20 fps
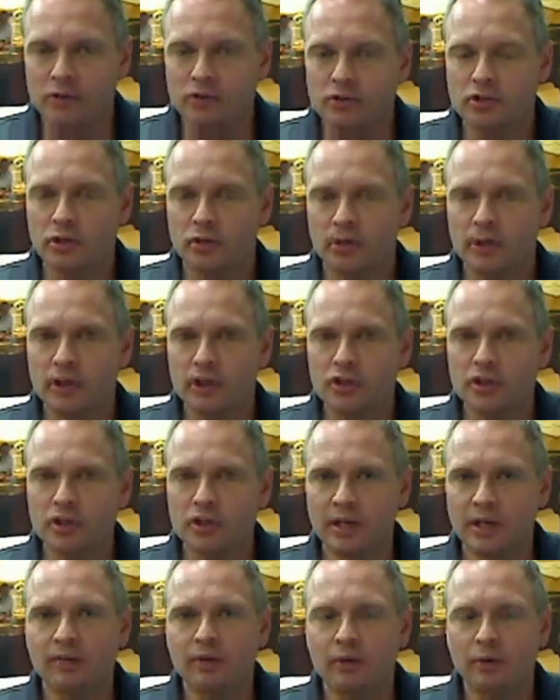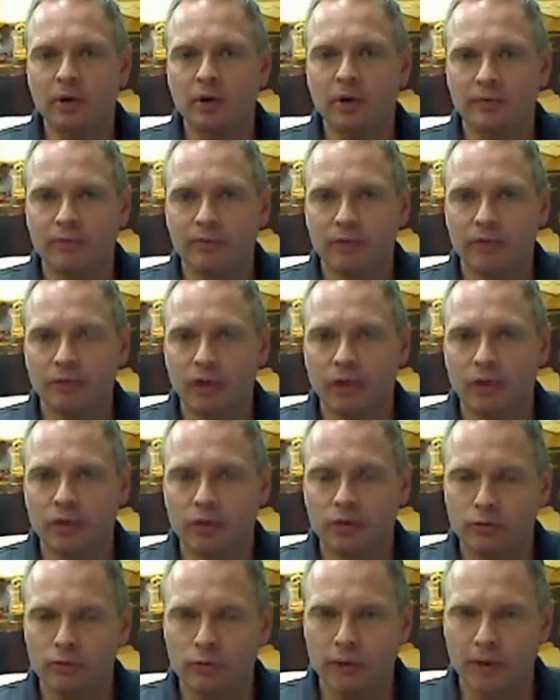So each and every one of you,
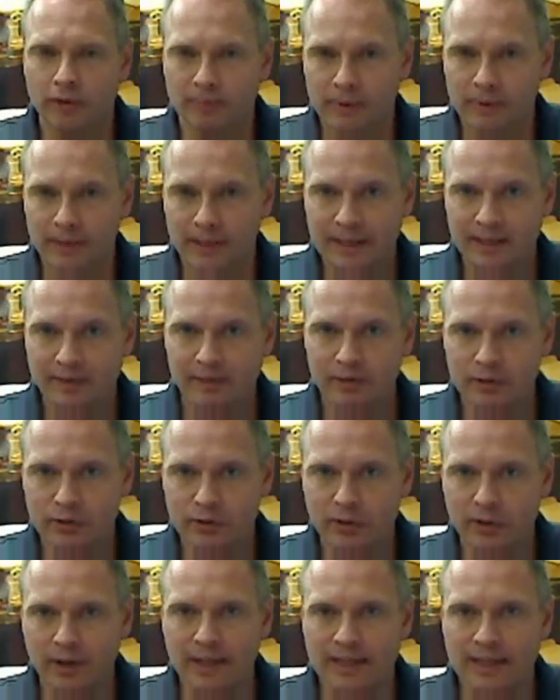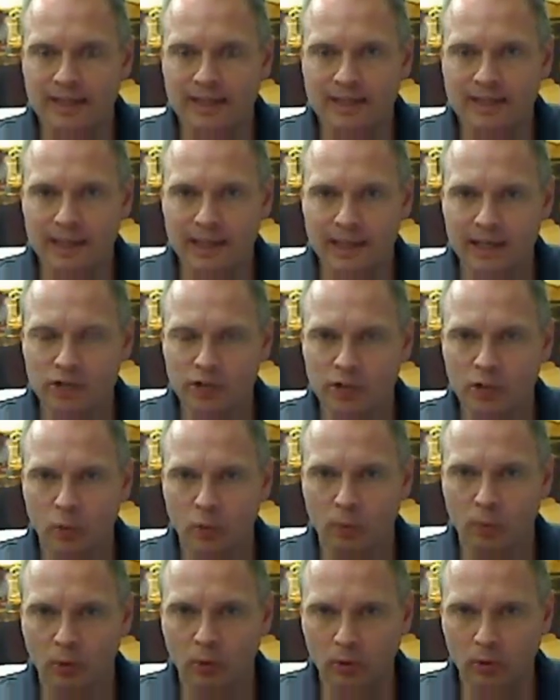you have been given your anti-aging
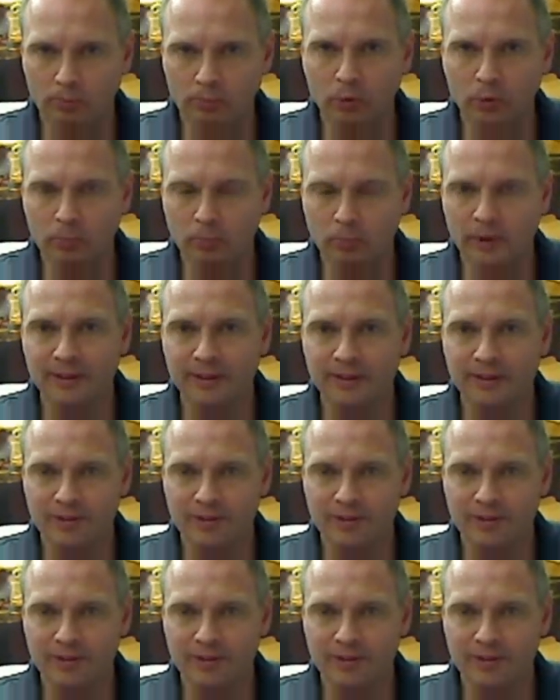hormonal blueprint,